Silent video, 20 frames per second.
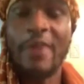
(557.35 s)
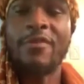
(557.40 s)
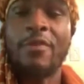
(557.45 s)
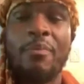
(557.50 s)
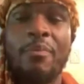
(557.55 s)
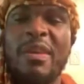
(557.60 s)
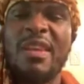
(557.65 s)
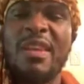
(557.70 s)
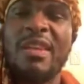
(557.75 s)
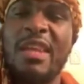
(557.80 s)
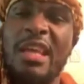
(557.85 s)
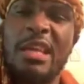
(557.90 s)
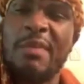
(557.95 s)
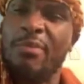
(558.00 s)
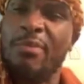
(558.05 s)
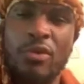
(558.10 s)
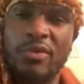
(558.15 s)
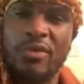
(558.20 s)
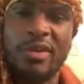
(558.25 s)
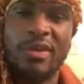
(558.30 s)
You have to be
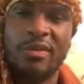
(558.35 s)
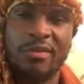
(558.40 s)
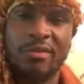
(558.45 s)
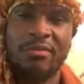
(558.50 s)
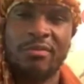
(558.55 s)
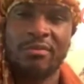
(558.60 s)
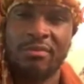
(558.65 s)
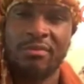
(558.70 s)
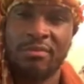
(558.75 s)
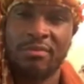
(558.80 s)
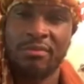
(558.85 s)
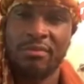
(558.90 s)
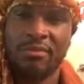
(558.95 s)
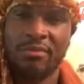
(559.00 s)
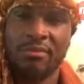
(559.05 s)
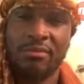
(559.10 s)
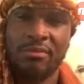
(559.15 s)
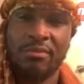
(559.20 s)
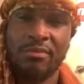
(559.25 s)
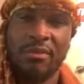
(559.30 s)
enabled.
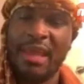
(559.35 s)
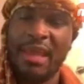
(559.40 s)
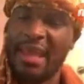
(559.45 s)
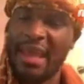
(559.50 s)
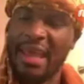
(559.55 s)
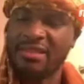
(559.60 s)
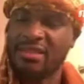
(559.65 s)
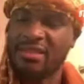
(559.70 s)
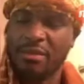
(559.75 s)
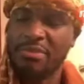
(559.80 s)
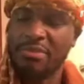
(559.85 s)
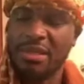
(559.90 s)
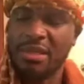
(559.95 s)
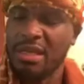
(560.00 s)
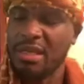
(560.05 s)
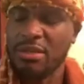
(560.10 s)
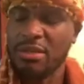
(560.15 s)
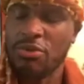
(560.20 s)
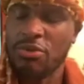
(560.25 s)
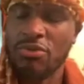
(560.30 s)
It has to be
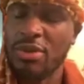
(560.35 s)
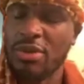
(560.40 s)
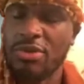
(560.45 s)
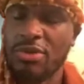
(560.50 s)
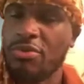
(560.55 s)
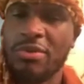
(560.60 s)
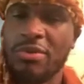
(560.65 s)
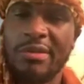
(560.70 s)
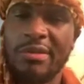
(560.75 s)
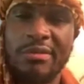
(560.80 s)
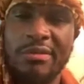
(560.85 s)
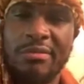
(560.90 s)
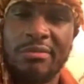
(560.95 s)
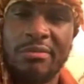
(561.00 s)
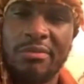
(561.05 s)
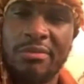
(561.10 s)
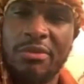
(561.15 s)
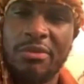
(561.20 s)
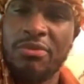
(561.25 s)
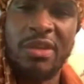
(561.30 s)
in you to do it.
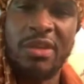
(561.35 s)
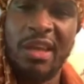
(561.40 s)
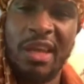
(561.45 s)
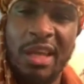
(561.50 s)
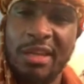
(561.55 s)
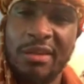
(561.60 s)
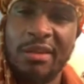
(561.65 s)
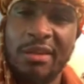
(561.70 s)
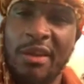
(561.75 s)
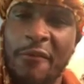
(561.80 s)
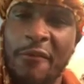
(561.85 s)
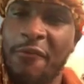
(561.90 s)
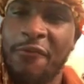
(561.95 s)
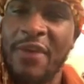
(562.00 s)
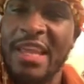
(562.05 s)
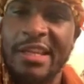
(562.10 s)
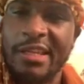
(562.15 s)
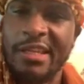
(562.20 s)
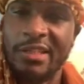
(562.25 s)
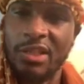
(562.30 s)
You can't
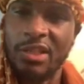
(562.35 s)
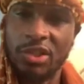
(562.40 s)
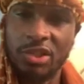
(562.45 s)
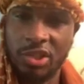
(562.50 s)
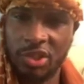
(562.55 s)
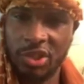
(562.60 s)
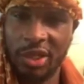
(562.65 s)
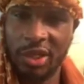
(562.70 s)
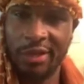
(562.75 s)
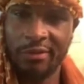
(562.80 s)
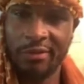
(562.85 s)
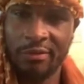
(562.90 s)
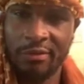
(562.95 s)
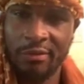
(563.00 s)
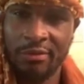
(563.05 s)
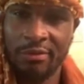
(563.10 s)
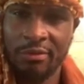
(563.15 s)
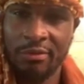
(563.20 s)
fake this shit.